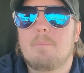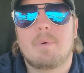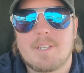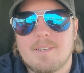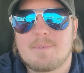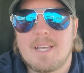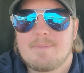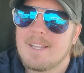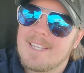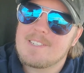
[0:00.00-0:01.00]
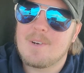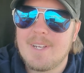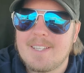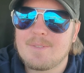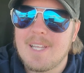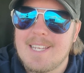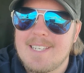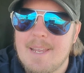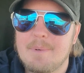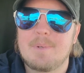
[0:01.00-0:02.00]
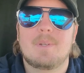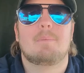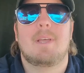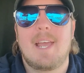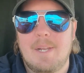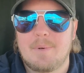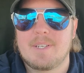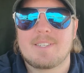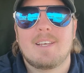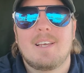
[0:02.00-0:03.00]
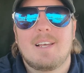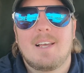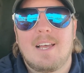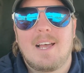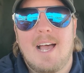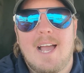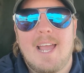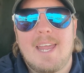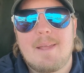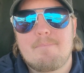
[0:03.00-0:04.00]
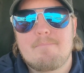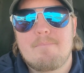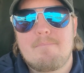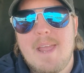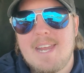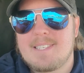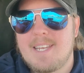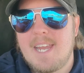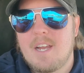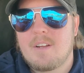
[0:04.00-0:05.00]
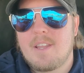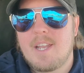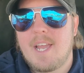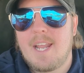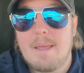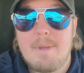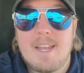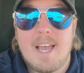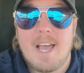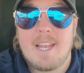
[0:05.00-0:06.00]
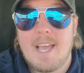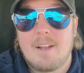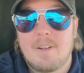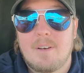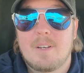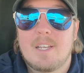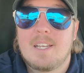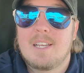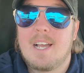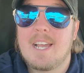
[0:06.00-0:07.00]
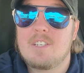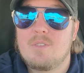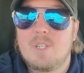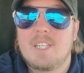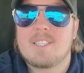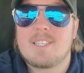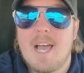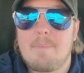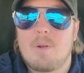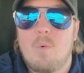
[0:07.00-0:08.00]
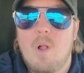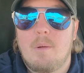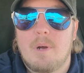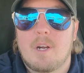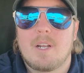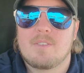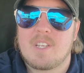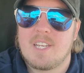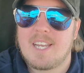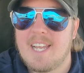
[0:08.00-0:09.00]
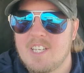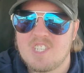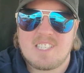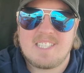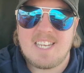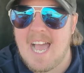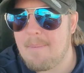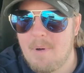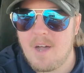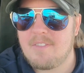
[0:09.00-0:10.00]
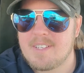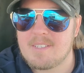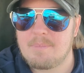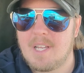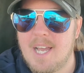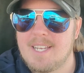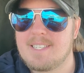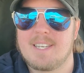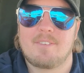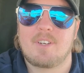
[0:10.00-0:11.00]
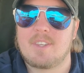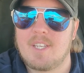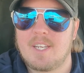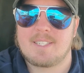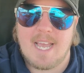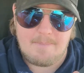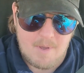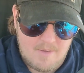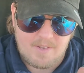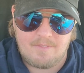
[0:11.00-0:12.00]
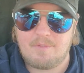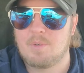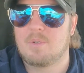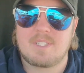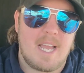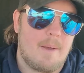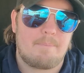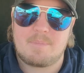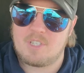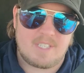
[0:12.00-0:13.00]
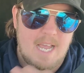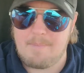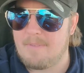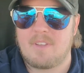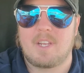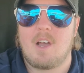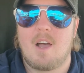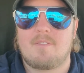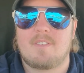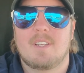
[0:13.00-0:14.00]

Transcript: but sometimes I like to go hit the roulette table. Anyways, I may stay here the night, I may not, I don't know. I do need to stop at a Walmart. I was gonna kind of just top off on supplies and everything, top off on fuel, just top everything off.